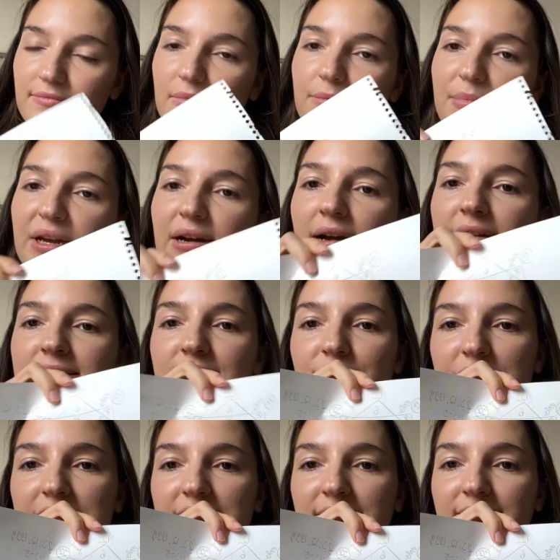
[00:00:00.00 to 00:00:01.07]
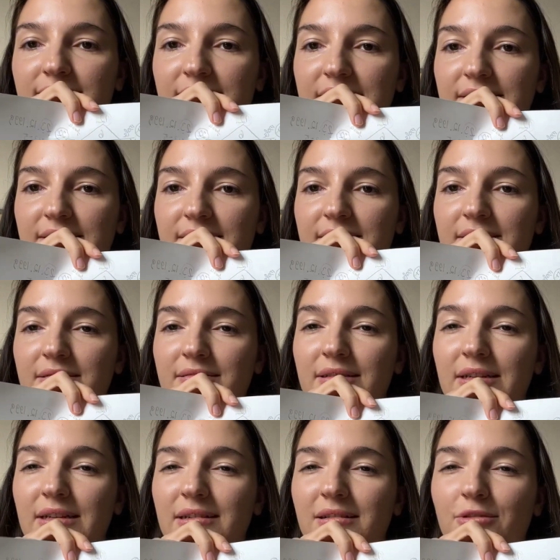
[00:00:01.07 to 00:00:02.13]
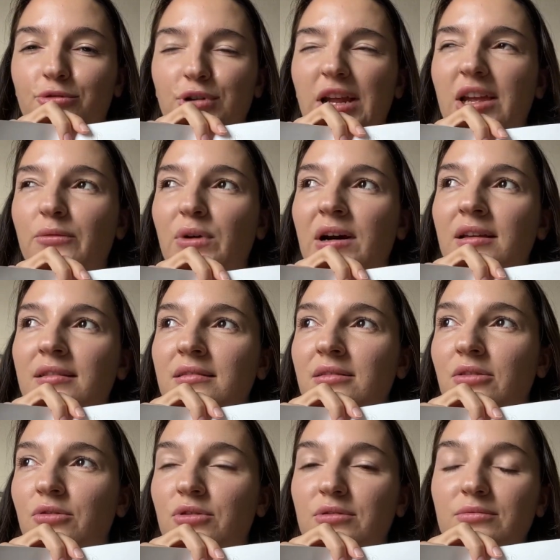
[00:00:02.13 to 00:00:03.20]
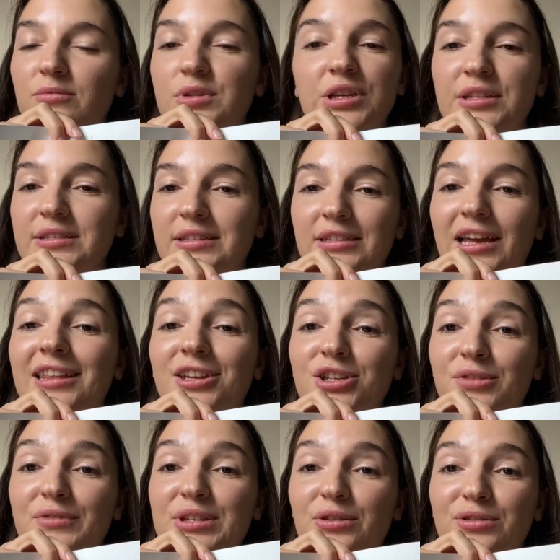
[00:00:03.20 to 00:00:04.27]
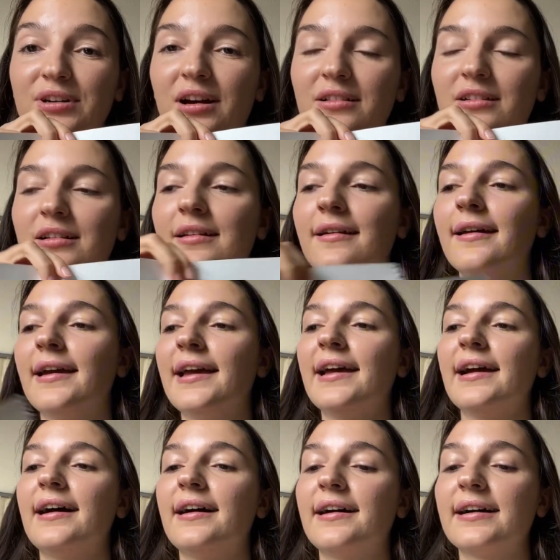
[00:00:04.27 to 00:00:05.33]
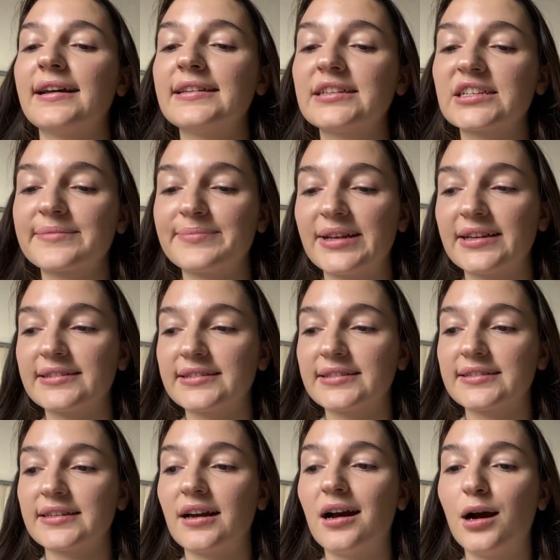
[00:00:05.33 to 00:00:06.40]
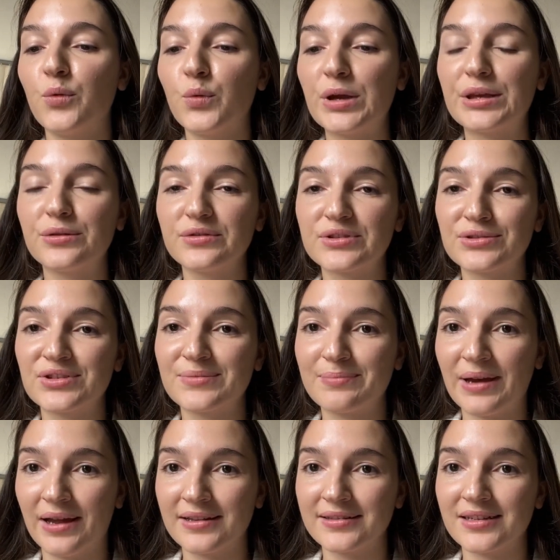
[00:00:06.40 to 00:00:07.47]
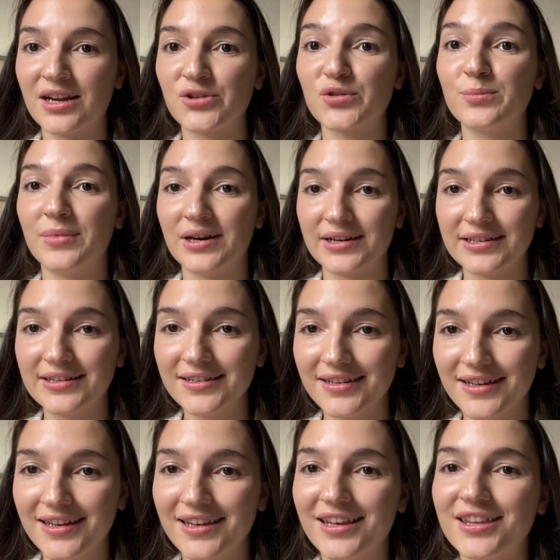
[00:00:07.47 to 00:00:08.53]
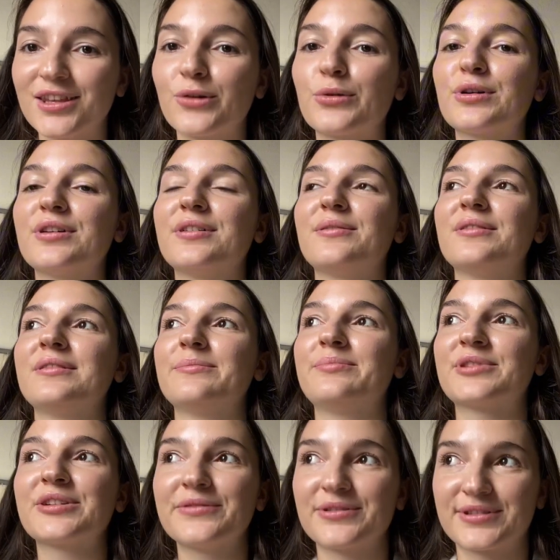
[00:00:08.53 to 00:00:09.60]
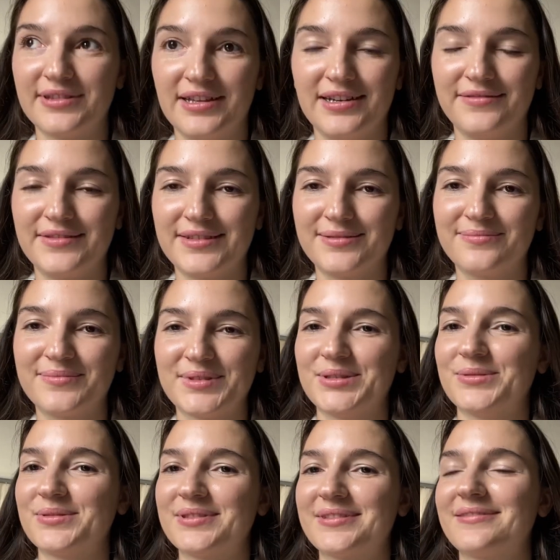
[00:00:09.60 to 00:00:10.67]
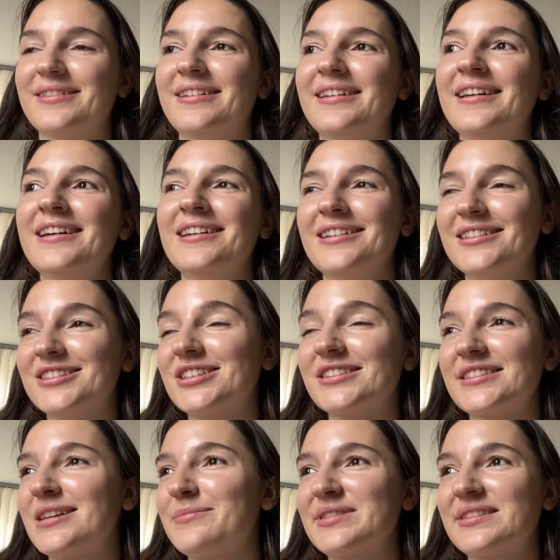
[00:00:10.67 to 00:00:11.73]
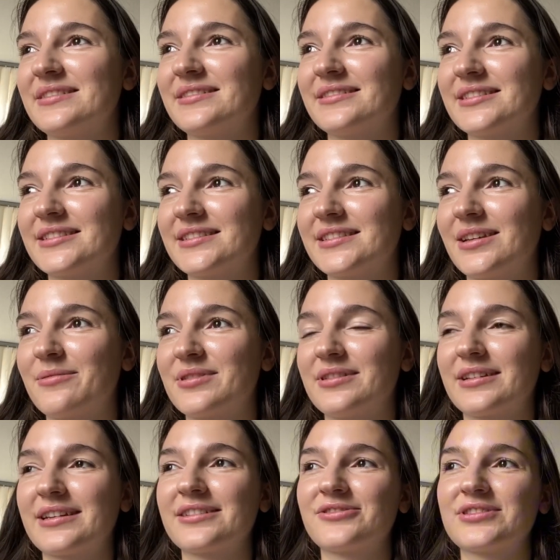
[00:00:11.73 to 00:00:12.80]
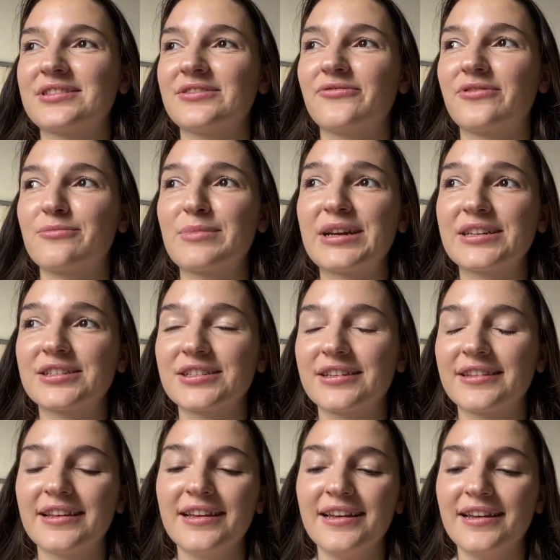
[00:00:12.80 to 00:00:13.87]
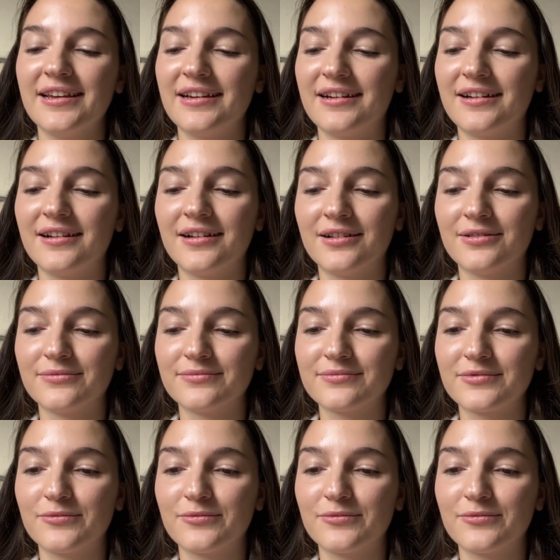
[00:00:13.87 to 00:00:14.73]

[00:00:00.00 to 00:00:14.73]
behind the red, this gray one, or just energy without color, it explains us how we used to spend our money in our previous lives. So it's it's just something like interesting information. How